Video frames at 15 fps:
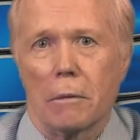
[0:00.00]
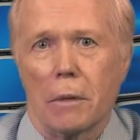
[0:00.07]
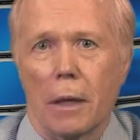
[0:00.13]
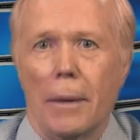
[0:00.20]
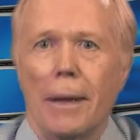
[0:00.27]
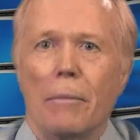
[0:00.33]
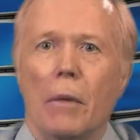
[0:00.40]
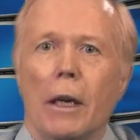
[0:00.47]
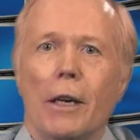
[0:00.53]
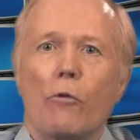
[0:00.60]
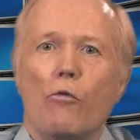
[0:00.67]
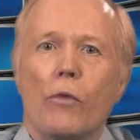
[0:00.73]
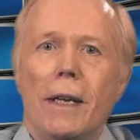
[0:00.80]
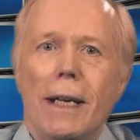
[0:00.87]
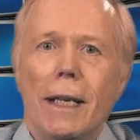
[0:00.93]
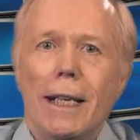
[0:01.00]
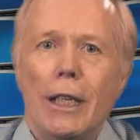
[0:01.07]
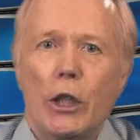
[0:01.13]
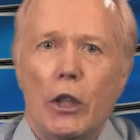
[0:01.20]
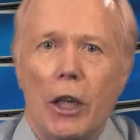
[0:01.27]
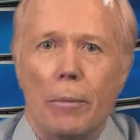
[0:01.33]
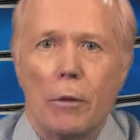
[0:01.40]
They make money really
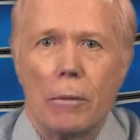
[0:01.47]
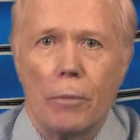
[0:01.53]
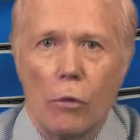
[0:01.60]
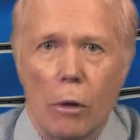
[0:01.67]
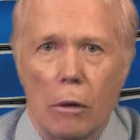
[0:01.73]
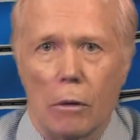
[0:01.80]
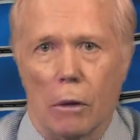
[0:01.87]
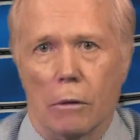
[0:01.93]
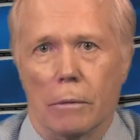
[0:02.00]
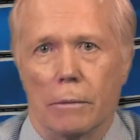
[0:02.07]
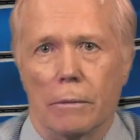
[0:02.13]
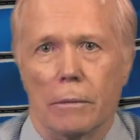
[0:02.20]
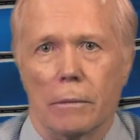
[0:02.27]
cheap to borrow.